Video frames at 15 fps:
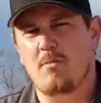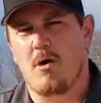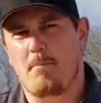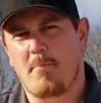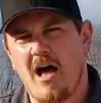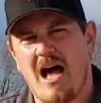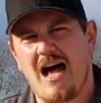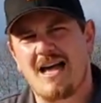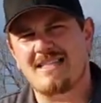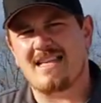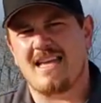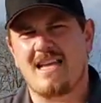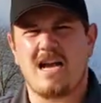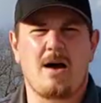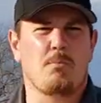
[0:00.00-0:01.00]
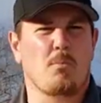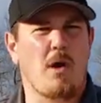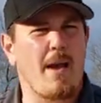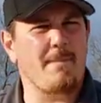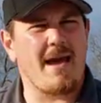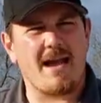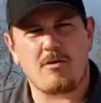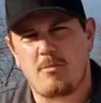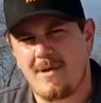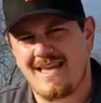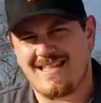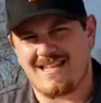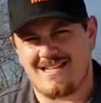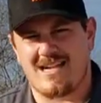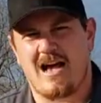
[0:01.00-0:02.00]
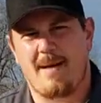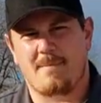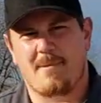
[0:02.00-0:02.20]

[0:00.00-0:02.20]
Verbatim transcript: will pause and come right back when we get the top